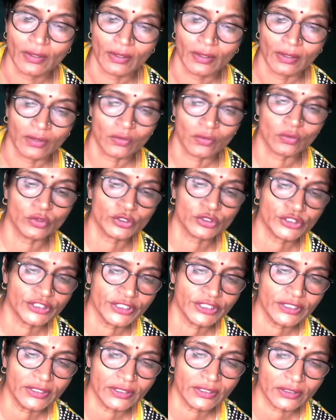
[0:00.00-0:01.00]

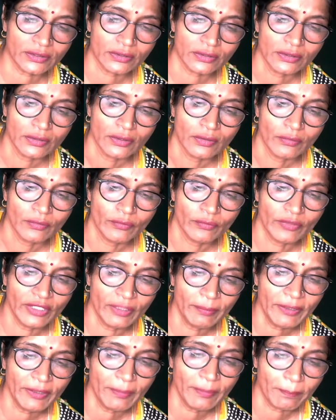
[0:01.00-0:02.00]
quotient will
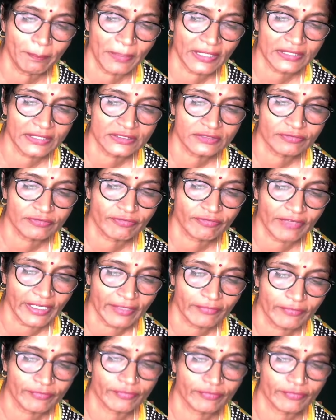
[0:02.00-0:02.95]
be plus 5.